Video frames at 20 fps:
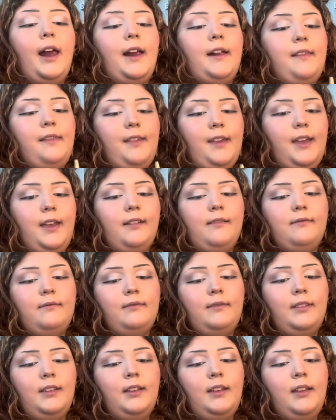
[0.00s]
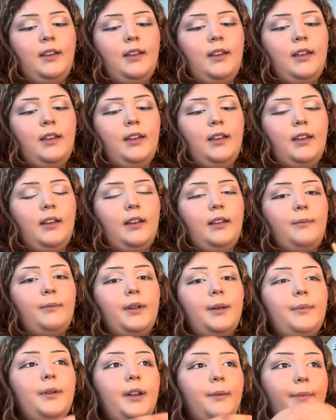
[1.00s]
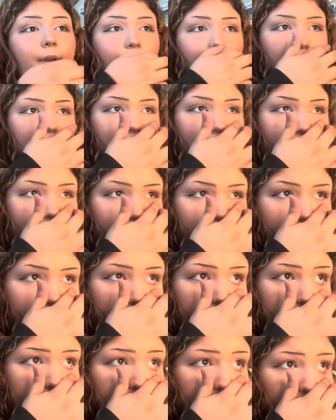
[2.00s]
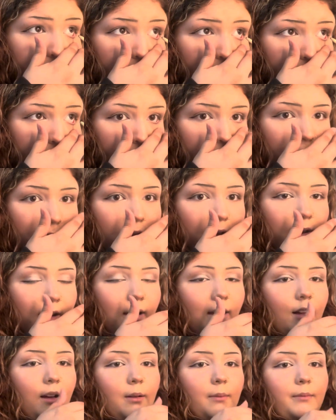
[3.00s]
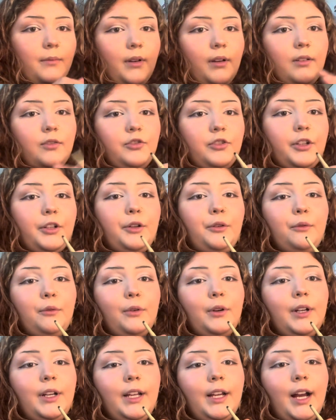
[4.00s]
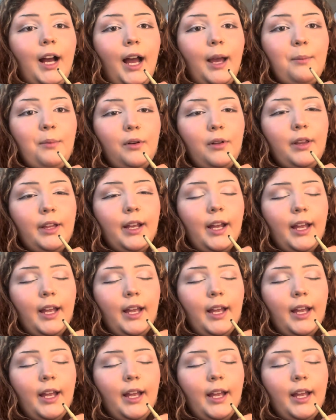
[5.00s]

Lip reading: thing, and I'm gonna put it in my waterline, obviously. Trigger warning, eye pulling, I